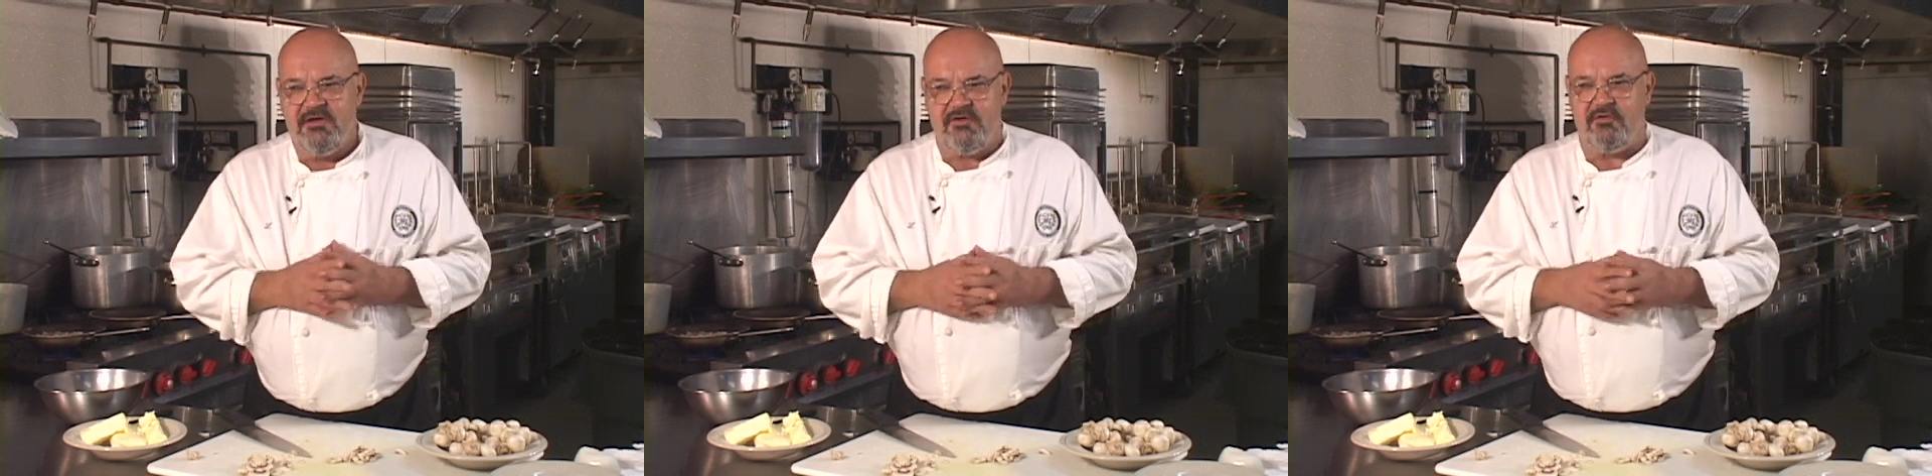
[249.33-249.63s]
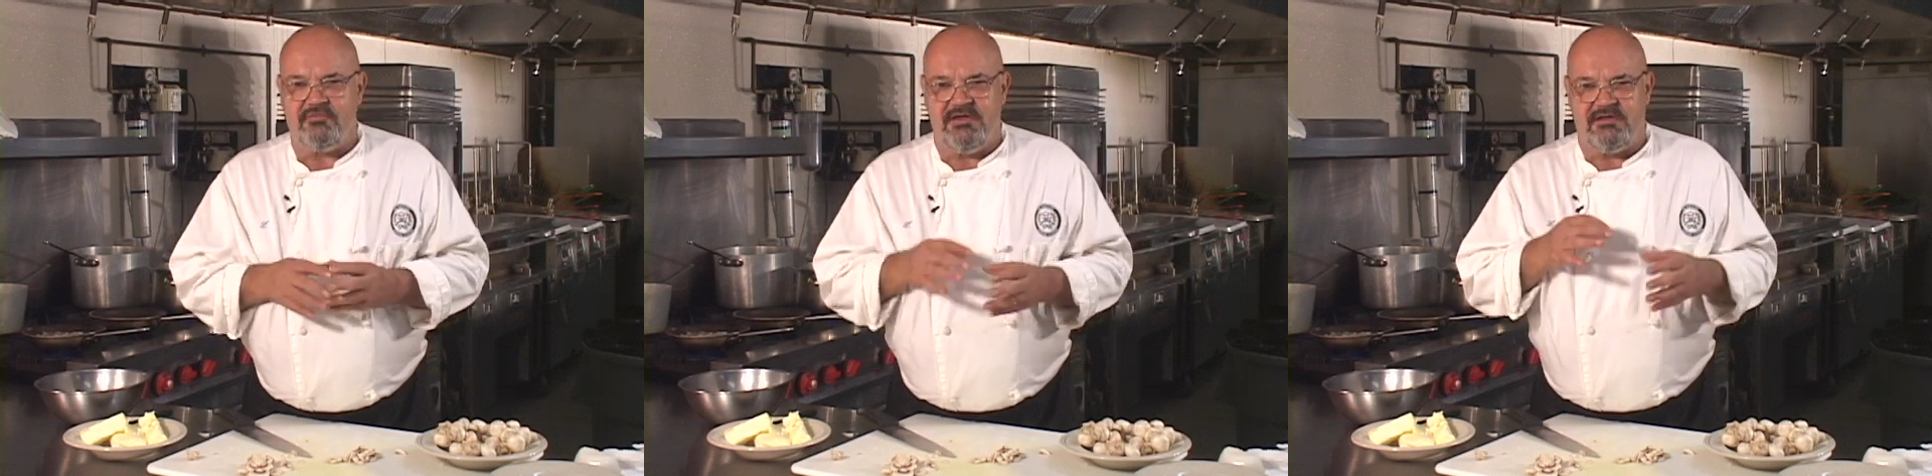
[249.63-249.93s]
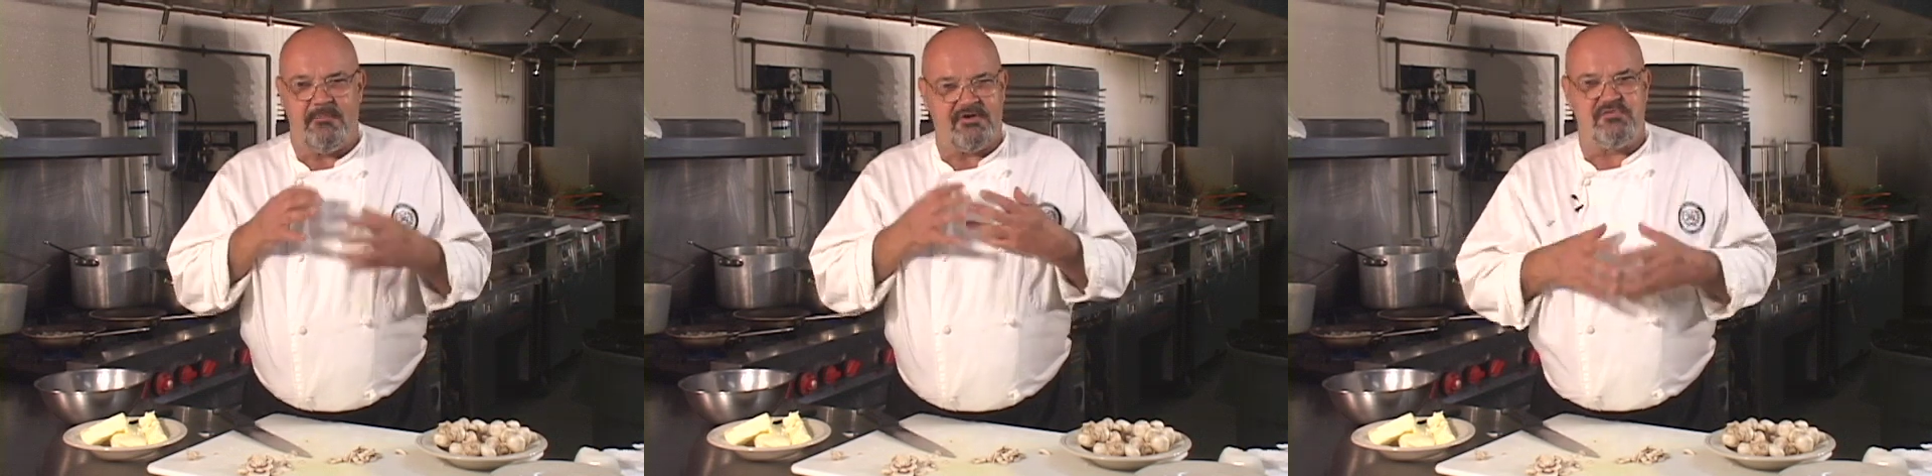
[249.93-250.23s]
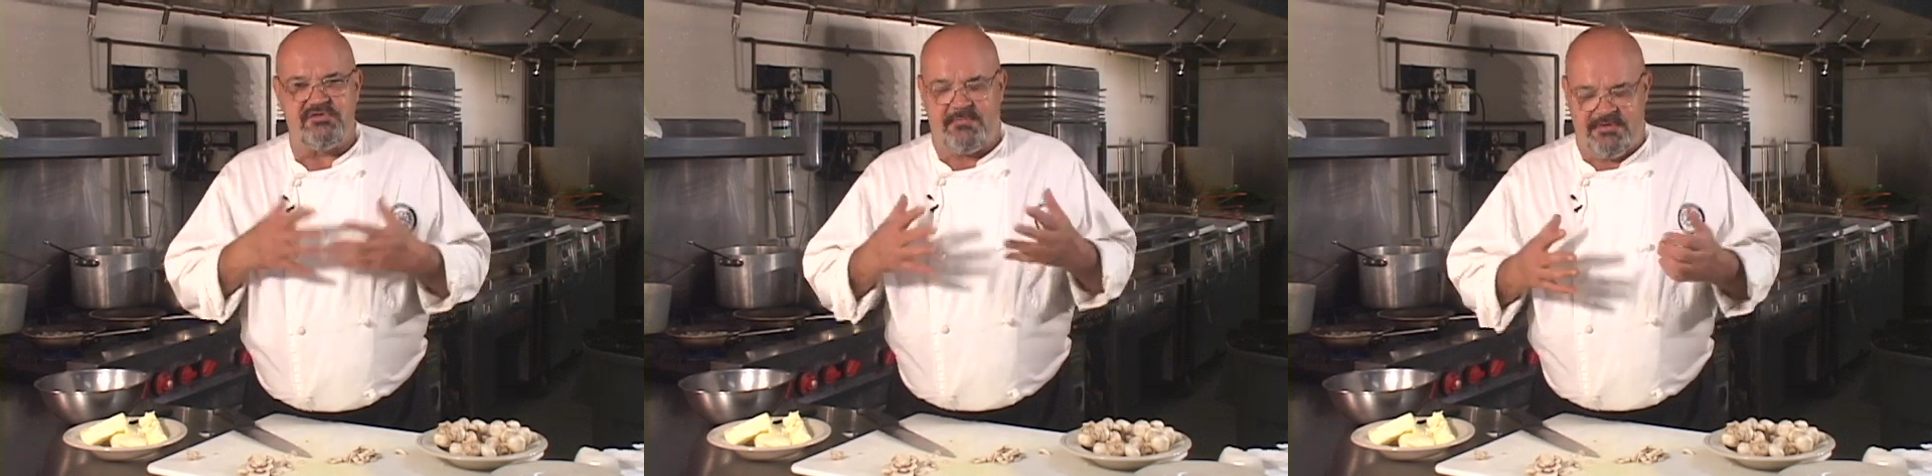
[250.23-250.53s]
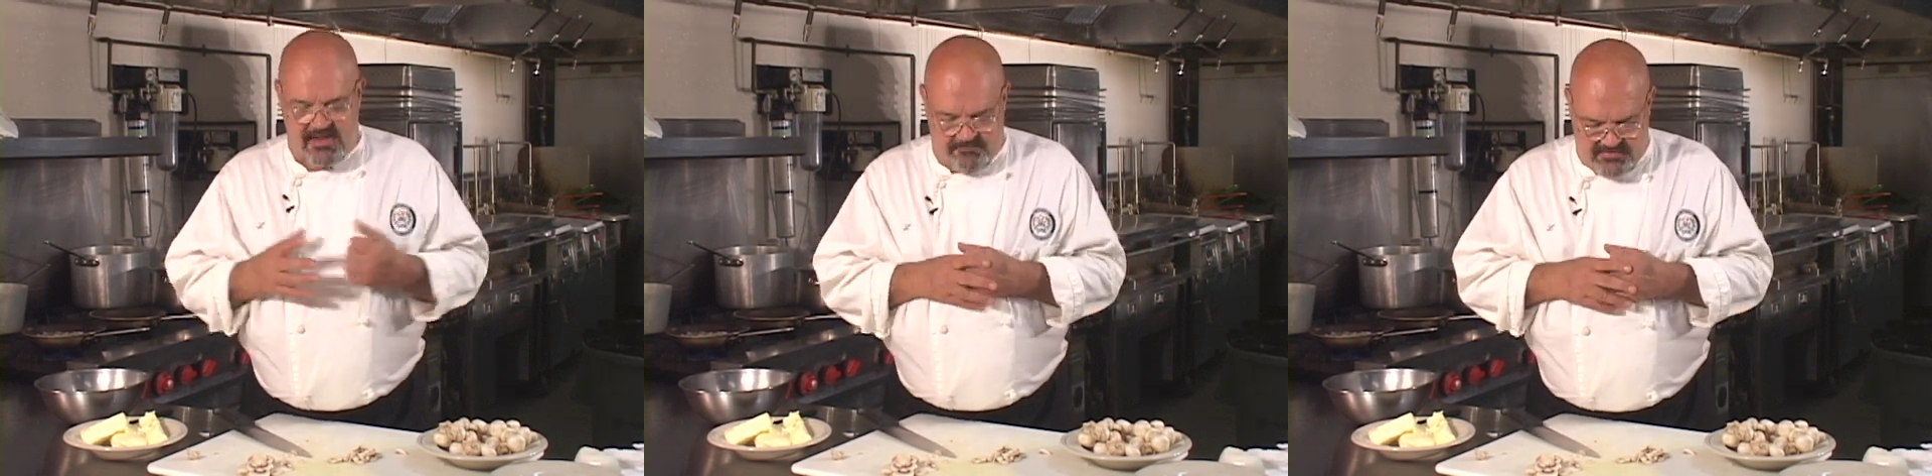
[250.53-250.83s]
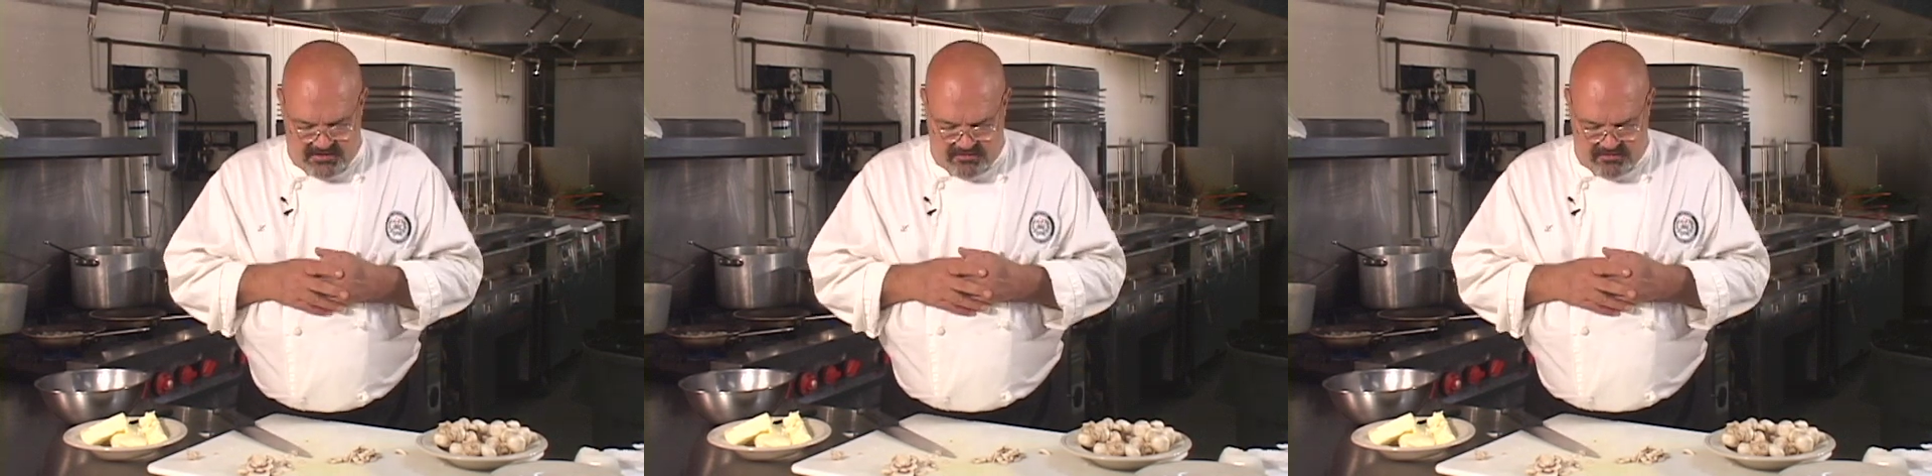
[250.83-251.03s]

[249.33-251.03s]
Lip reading: You don't need the mushrooms to be that big.